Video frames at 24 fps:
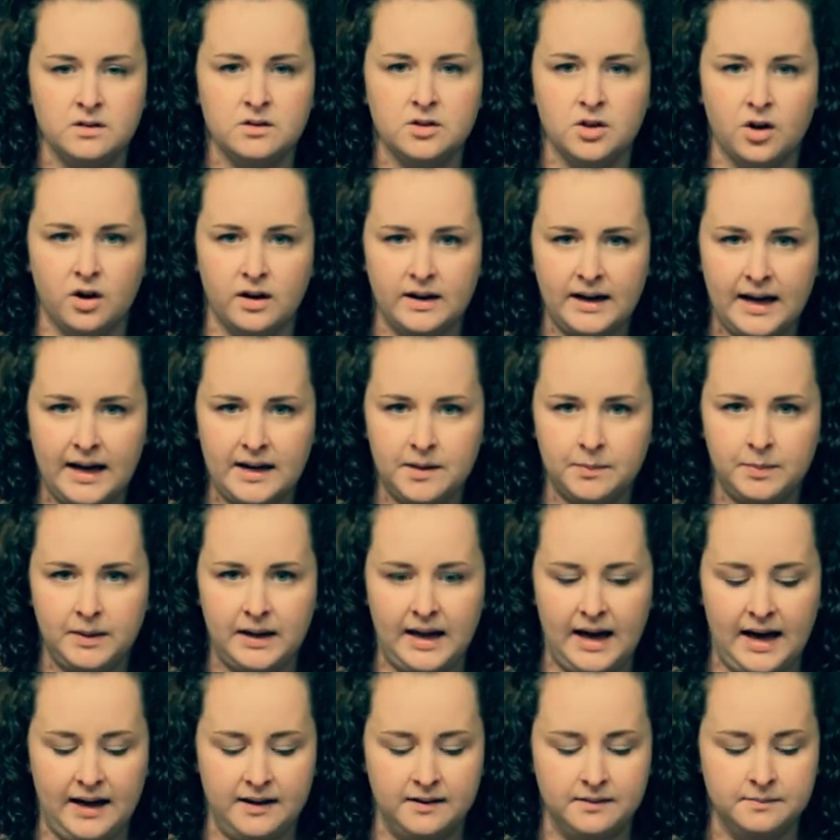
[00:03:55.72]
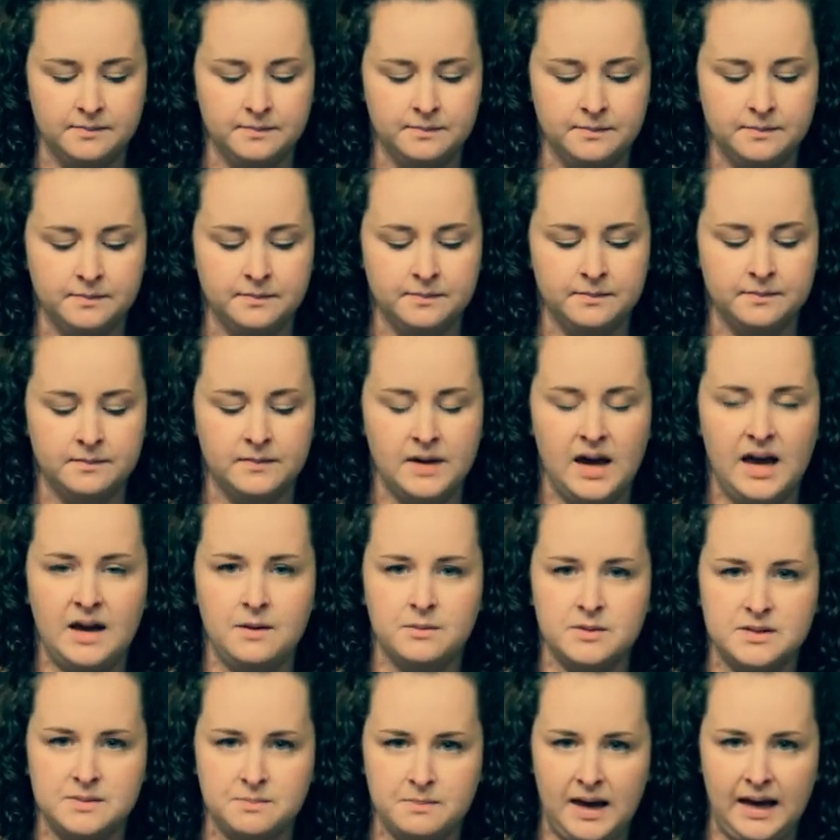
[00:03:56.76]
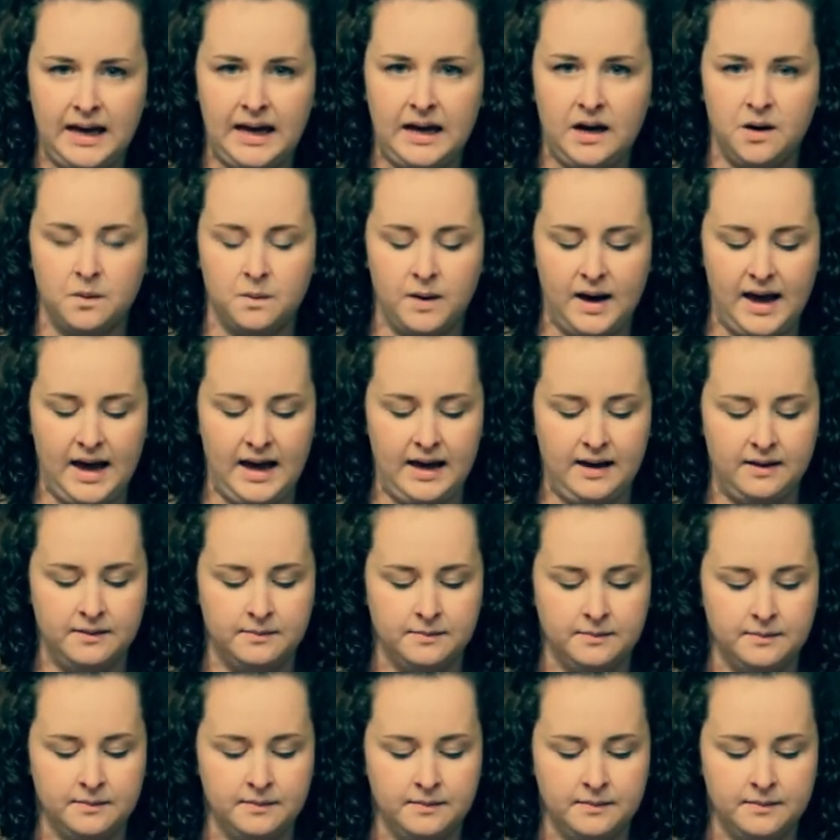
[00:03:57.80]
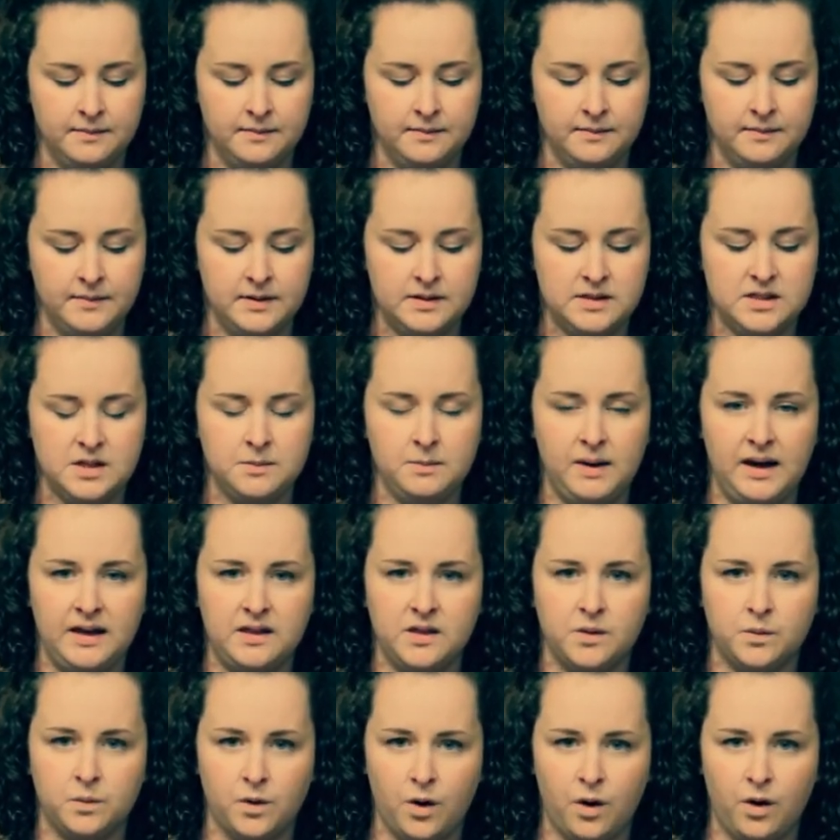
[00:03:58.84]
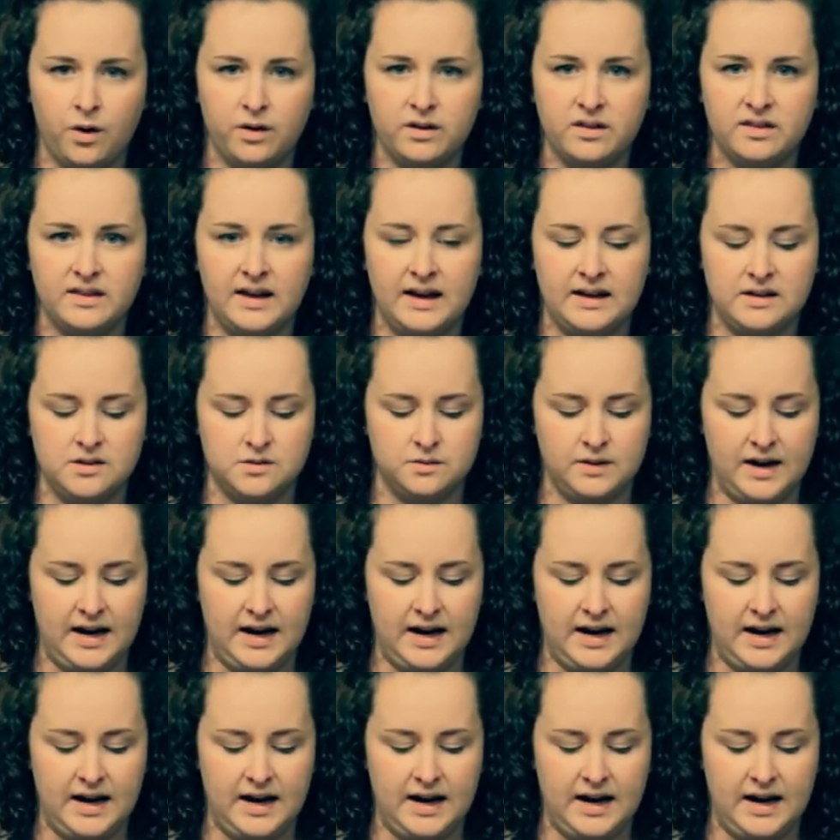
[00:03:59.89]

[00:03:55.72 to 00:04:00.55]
God had a plan. He was making a way to make the wrong things